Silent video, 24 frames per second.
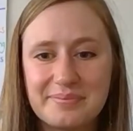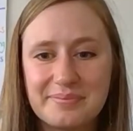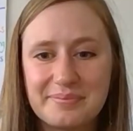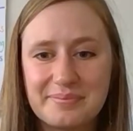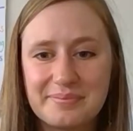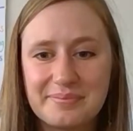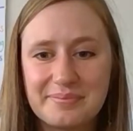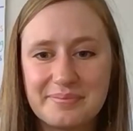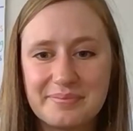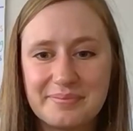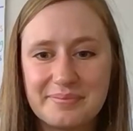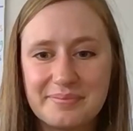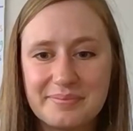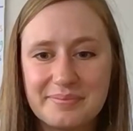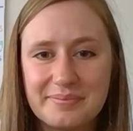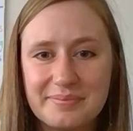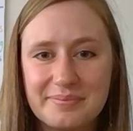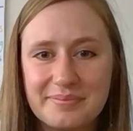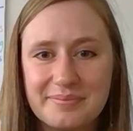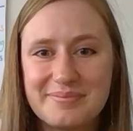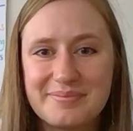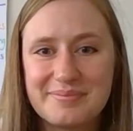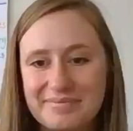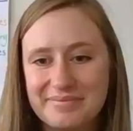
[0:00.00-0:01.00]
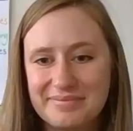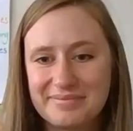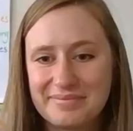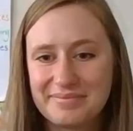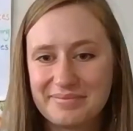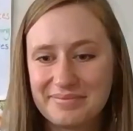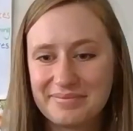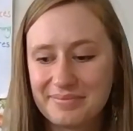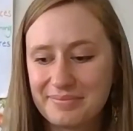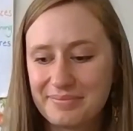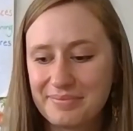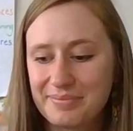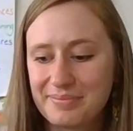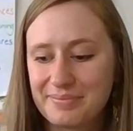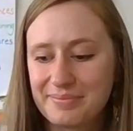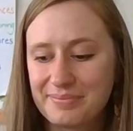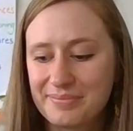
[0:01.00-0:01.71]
No one is speaking in this clip.